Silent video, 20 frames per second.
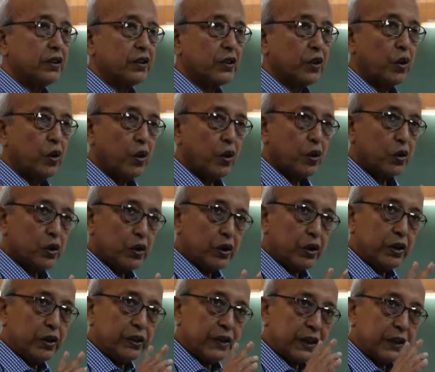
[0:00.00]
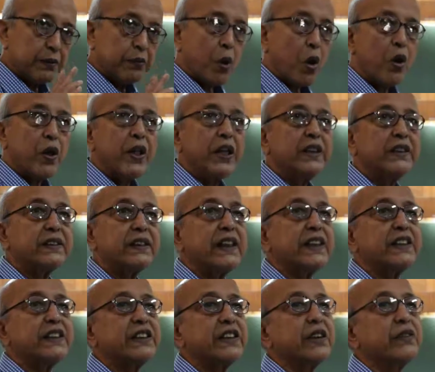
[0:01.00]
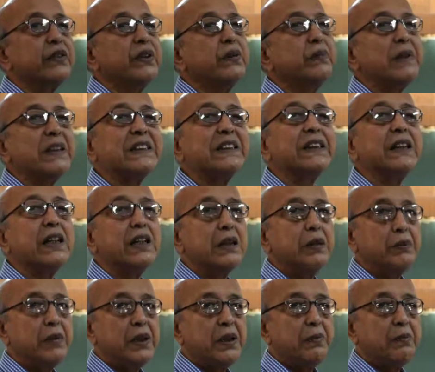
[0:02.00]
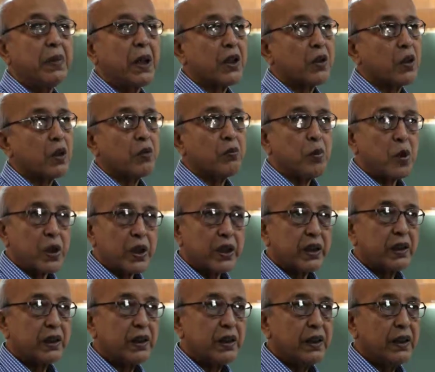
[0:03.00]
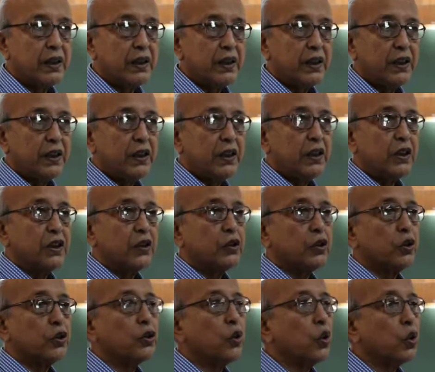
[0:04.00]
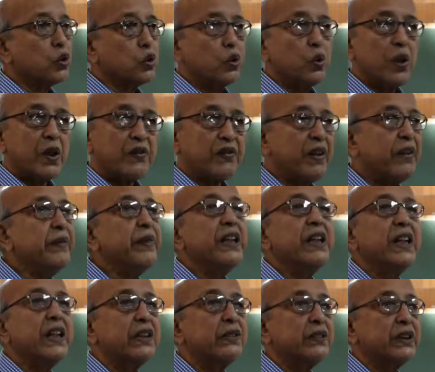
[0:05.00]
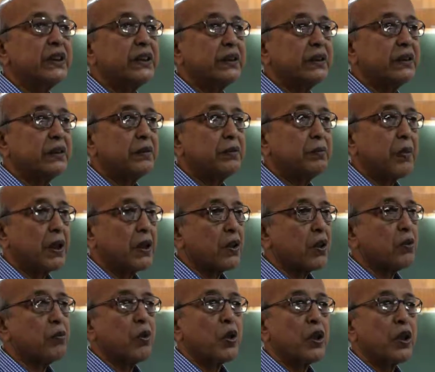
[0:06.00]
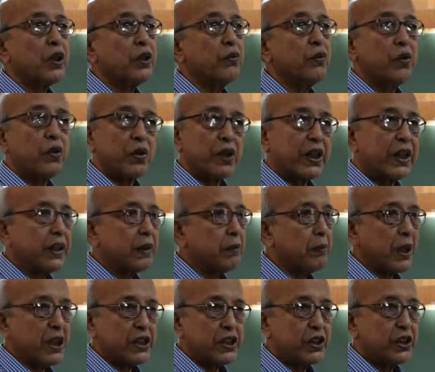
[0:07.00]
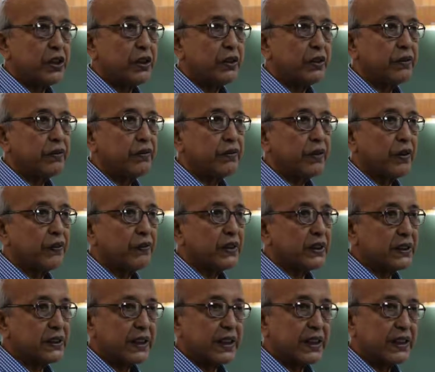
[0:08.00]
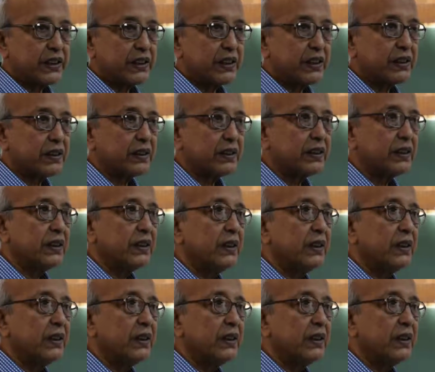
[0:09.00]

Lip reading: So this morning's lecture will basically be Parton model. So those who are familiar with Parton model won't get much from these lectures.